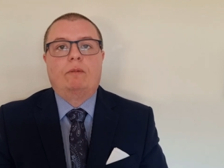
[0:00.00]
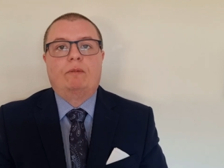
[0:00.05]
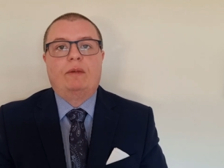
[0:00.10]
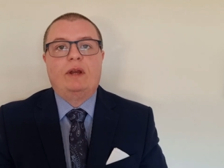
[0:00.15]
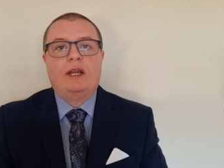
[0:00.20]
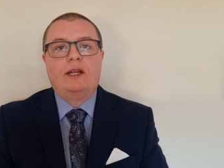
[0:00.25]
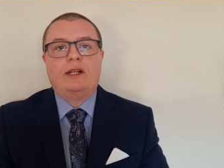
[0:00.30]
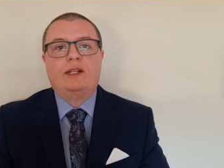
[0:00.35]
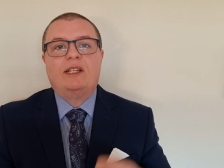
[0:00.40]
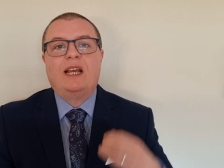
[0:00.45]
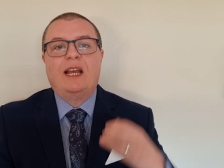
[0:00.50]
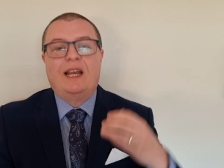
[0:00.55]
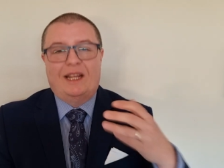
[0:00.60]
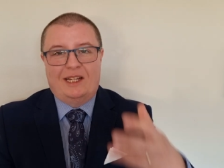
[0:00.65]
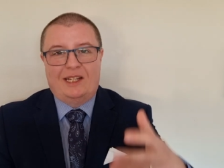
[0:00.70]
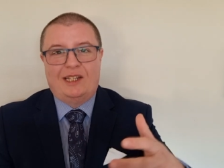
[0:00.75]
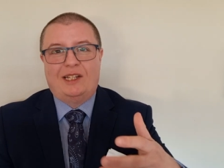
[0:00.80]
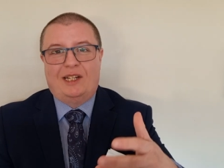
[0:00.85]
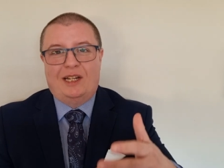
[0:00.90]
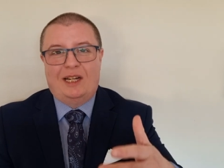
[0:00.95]
Being
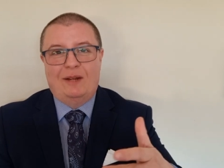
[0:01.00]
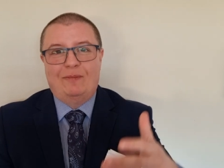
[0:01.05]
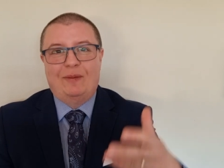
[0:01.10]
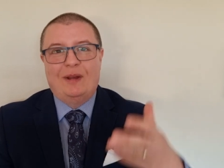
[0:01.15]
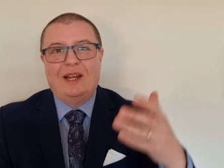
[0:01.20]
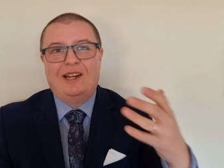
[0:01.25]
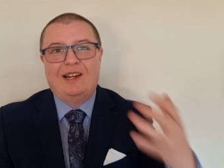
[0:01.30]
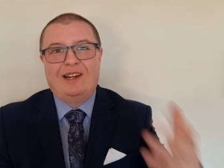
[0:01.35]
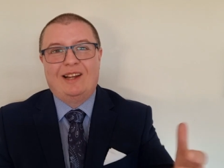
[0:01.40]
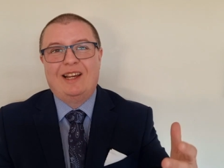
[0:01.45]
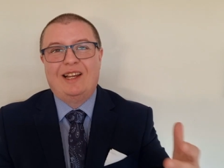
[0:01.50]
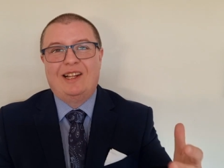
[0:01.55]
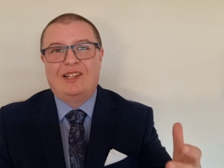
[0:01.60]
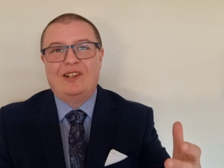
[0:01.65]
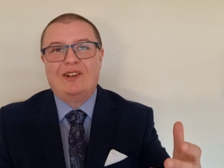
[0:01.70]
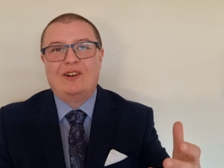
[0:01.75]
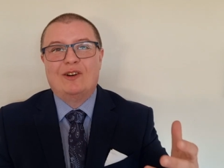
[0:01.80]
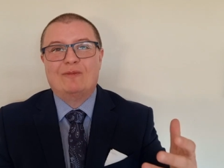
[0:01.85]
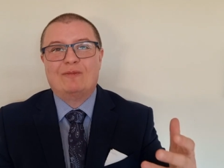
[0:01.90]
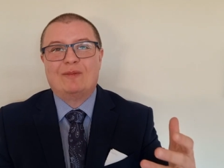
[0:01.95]
tasty, being
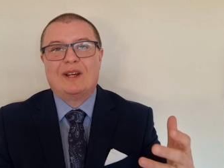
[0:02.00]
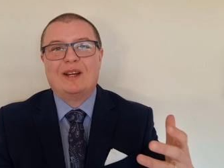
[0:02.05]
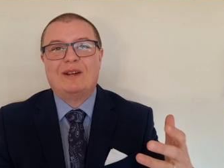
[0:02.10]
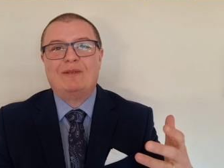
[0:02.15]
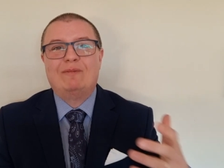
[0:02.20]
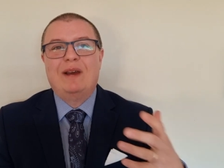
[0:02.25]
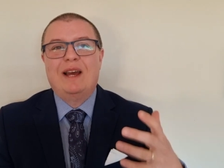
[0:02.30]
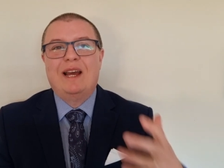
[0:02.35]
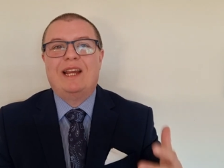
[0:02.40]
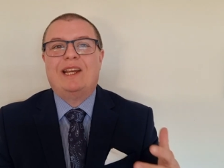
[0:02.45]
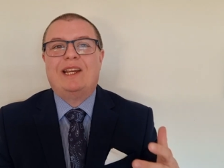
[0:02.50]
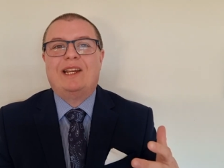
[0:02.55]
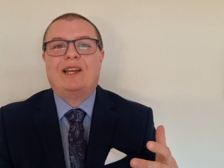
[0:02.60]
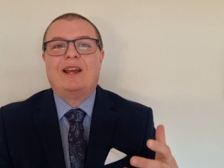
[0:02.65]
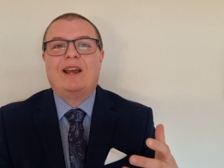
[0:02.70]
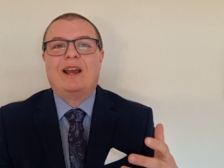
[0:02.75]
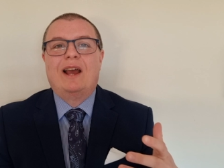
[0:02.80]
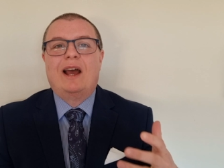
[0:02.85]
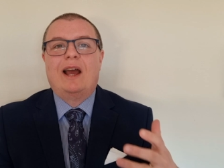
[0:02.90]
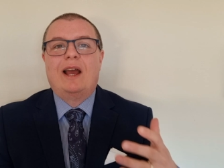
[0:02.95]
lit up can
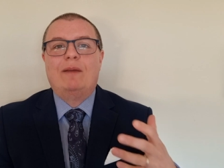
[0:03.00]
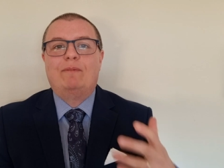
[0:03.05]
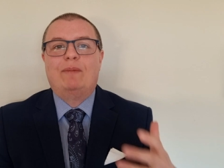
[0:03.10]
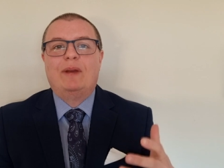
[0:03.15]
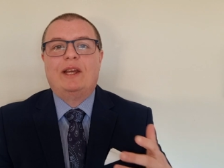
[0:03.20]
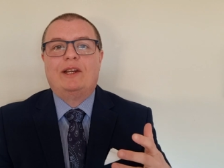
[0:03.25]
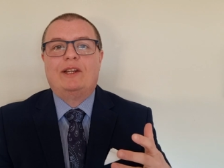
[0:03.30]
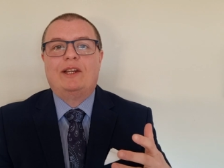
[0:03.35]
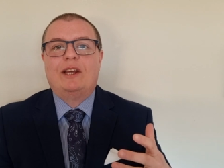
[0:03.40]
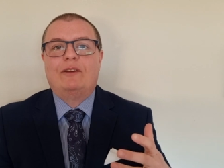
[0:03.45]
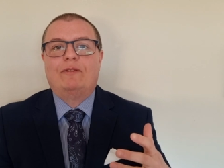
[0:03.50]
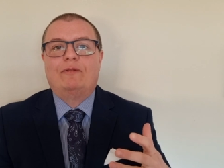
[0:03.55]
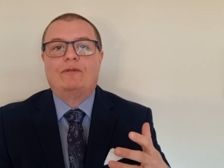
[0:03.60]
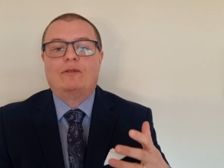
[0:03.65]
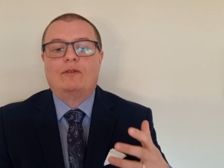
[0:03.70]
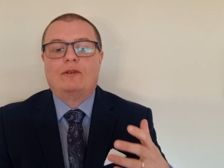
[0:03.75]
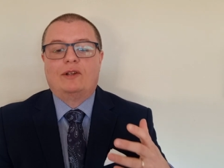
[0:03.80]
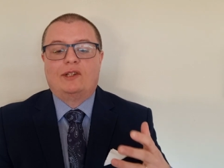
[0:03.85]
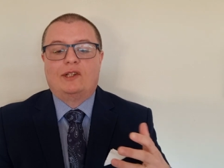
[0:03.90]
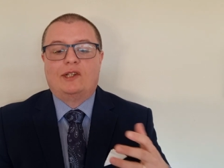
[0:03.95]
make a big
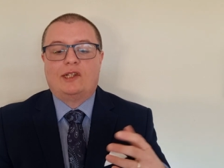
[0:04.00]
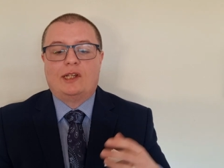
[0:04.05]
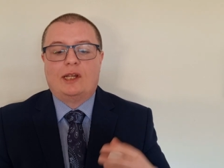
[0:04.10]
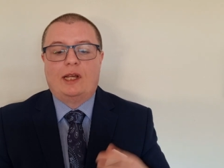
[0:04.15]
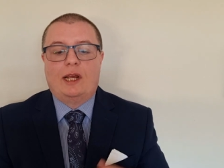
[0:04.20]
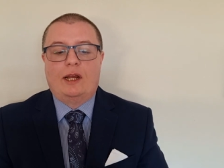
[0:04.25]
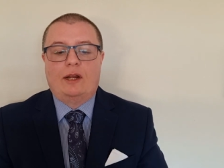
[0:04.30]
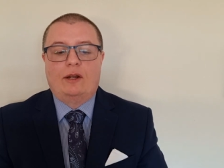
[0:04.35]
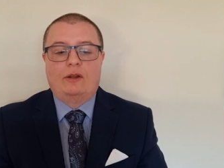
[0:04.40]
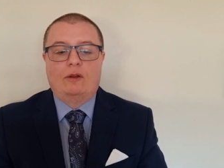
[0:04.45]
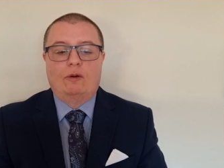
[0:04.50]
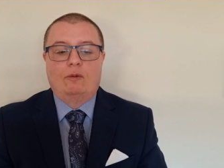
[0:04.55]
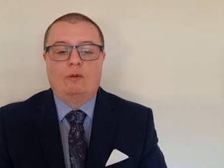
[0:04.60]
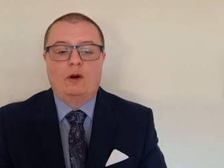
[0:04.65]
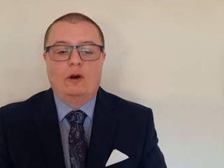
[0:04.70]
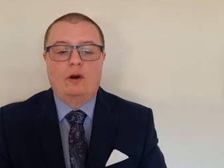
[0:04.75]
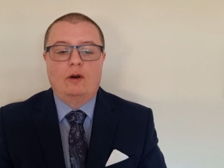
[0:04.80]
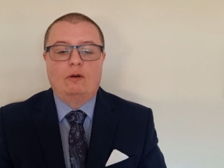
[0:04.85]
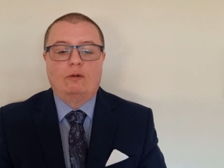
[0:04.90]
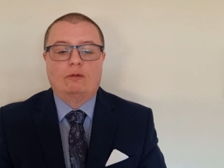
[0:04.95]
difference in the
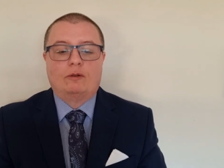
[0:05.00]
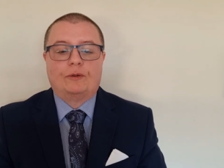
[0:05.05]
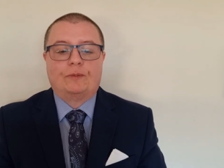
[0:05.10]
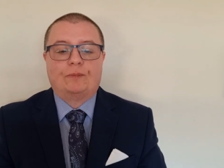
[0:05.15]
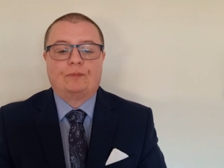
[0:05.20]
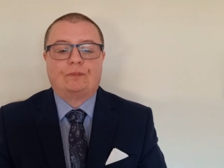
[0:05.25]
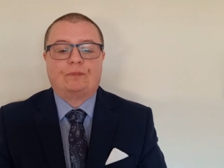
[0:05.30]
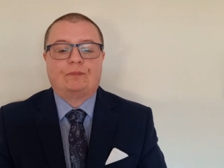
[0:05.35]
world.